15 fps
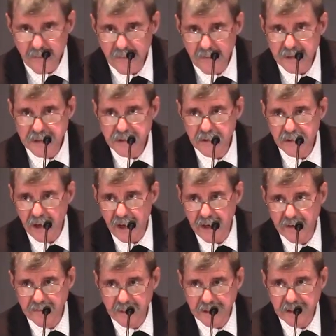But you and I
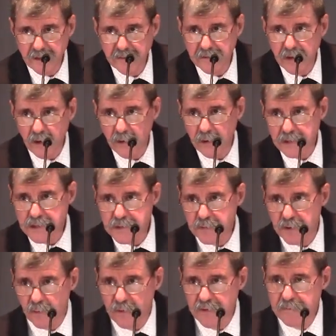have been given the Holy
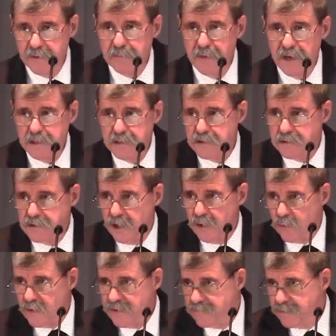Spirit. We've been made to know.
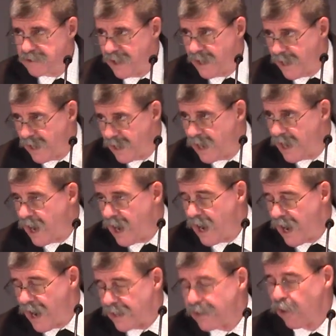We've been
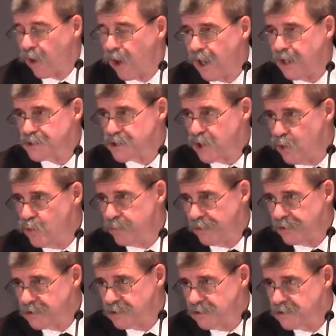had our eyes
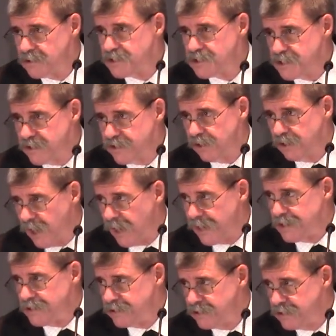opened to see the
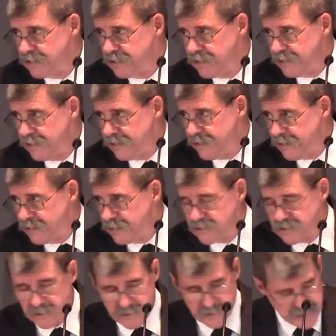light, to
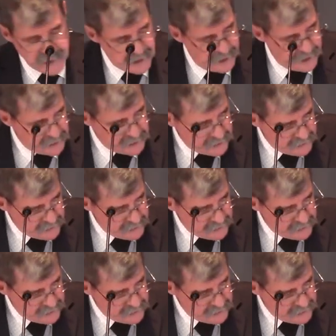understand.